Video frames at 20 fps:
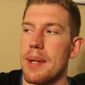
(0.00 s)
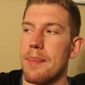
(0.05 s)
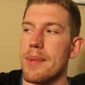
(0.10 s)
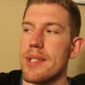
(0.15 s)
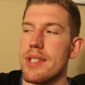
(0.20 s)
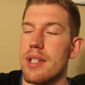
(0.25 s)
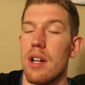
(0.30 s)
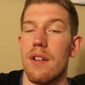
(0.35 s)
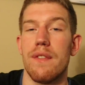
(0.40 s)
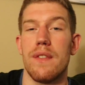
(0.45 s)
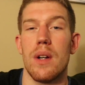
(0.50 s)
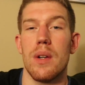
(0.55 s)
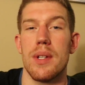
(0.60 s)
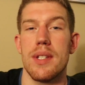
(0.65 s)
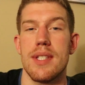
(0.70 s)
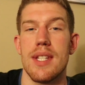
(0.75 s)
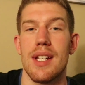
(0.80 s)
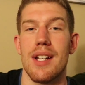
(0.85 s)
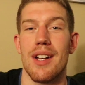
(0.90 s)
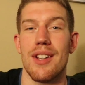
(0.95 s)
I'm gonna start
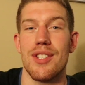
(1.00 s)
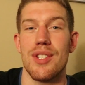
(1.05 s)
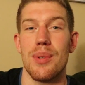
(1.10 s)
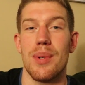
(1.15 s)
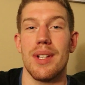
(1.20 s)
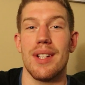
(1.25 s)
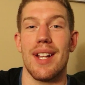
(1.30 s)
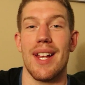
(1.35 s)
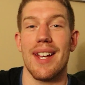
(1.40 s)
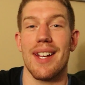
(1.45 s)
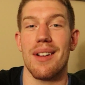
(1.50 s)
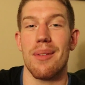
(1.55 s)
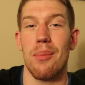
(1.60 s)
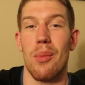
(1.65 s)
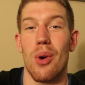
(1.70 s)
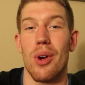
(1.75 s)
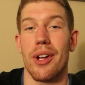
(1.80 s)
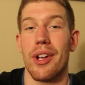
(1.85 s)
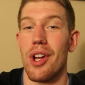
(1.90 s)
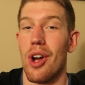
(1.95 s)
focusing on doing like
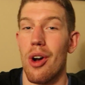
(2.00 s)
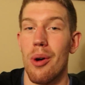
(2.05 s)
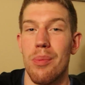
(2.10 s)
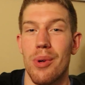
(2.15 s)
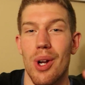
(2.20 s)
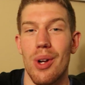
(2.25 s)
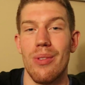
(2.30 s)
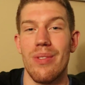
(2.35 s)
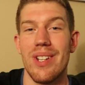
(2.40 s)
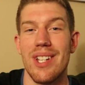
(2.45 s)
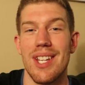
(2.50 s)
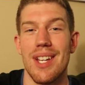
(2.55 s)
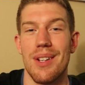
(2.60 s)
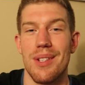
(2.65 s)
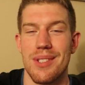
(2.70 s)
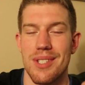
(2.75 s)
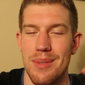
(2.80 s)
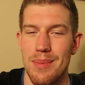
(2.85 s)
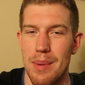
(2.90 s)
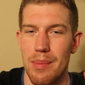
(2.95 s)
more GoPro
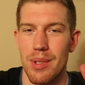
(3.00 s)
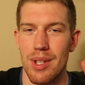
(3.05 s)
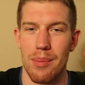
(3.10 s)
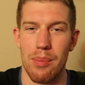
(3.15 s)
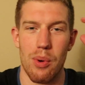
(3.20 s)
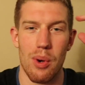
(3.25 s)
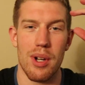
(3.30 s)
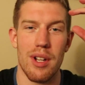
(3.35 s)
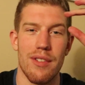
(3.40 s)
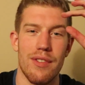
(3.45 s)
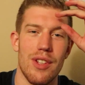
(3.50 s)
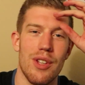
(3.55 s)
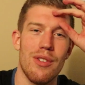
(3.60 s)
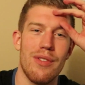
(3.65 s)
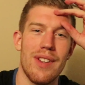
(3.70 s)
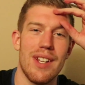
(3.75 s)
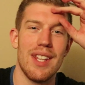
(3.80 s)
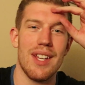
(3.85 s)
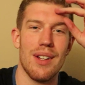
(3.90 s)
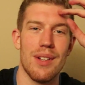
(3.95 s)
videos. You remember the point of view
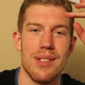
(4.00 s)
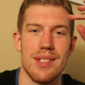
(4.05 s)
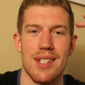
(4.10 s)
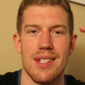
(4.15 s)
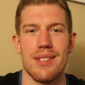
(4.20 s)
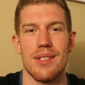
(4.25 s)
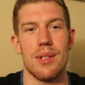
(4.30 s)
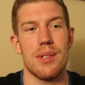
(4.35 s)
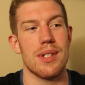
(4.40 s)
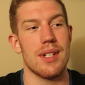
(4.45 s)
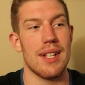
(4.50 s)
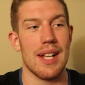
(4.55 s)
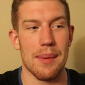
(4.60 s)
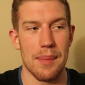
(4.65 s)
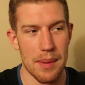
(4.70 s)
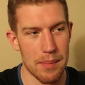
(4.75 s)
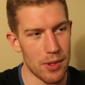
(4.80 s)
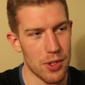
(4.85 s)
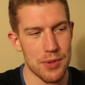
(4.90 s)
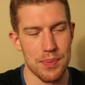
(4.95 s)
videos? Cause those are like
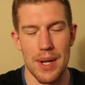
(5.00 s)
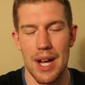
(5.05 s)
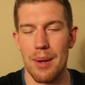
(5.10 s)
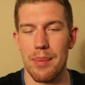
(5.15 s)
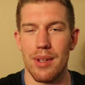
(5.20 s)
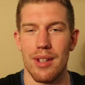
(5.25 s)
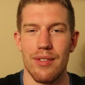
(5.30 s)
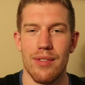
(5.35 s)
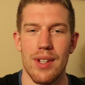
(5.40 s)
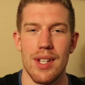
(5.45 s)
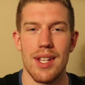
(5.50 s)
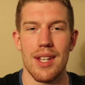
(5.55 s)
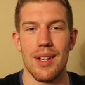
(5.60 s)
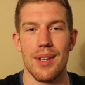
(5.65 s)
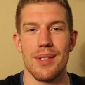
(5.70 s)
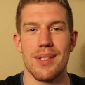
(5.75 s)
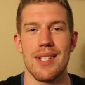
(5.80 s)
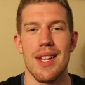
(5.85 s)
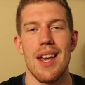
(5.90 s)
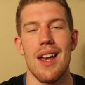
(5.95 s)
my most popular
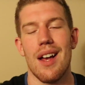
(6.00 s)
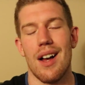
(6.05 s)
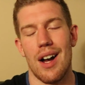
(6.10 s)
videos.